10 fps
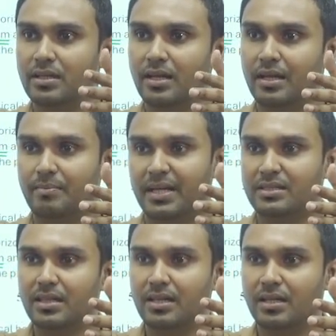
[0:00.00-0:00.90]
it makes
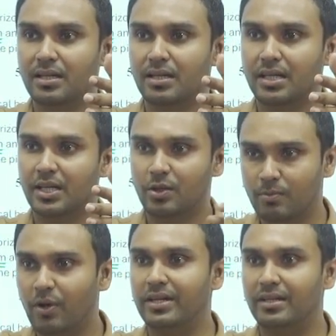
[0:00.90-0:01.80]
a
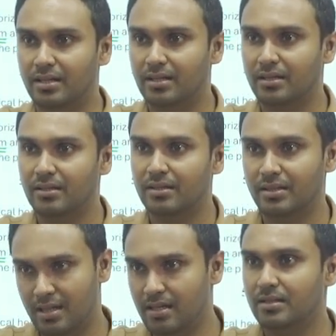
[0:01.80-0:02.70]
cuboid.
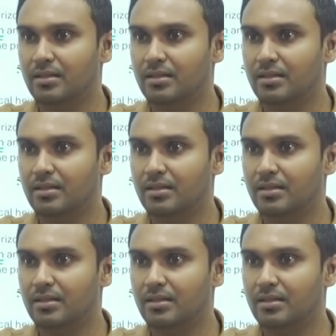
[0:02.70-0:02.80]
Yeah.